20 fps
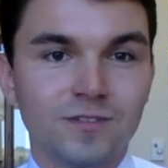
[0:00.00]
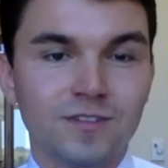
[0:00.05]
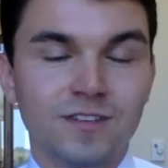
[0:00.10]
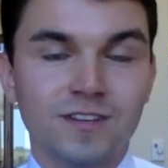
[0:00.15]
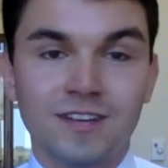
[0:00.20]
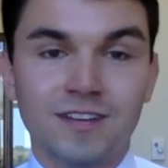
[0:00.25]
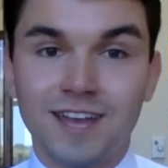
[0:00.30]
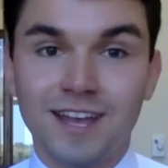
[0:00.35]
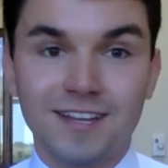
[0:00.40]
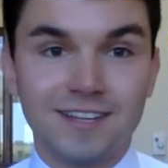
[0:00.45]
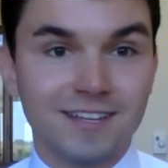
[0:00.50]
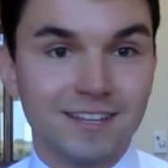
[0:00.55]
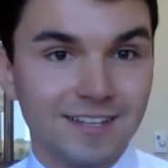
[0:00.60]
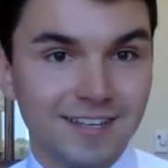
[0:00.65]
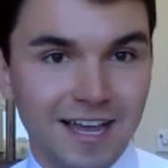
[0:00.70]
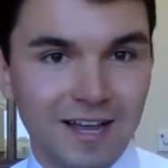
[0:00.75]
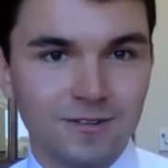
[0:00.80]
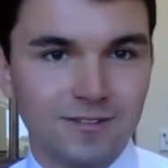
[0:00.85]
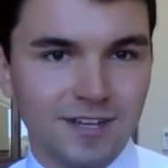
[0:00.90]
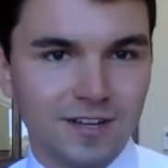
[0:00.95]
connecting
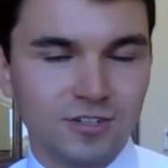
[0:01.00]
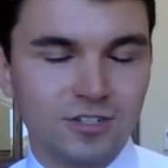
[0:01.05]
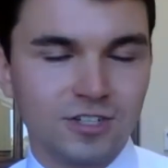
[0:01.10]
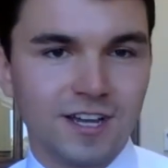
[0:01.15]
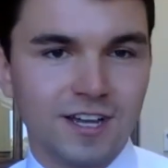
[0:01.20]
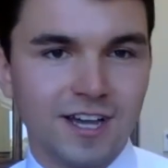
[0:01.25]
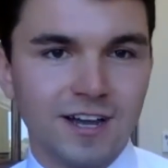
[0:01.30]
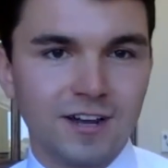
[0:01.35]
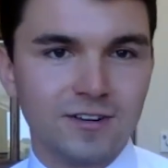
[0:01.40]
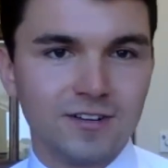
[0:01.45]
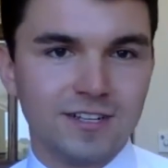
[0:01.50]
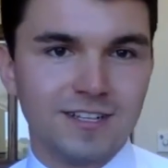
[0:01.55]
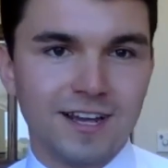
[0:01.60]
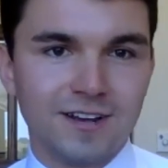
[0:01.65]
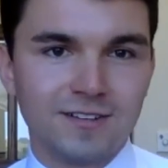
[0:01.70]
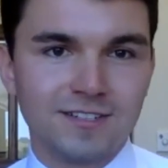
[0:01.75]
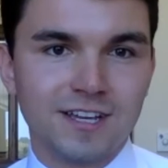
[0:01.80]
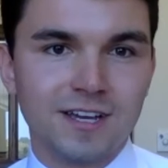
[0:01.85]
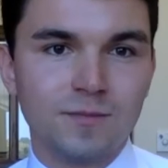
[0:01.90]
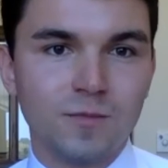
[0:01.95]
downtown Chicago to
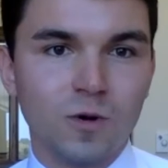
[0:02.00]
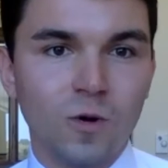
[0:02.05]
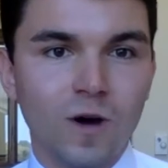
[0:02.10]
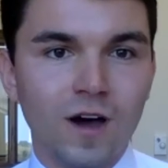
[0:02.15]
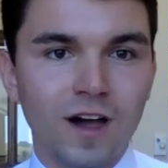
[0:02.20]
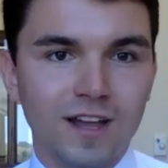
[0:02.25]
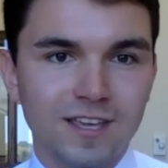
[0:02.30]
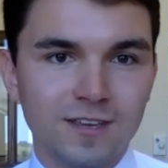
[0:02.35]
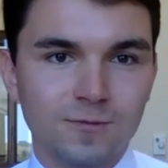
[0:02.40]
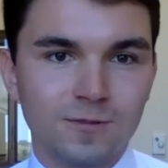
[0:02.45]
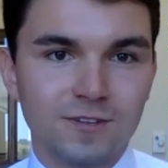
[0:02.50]
downtown Milwaukee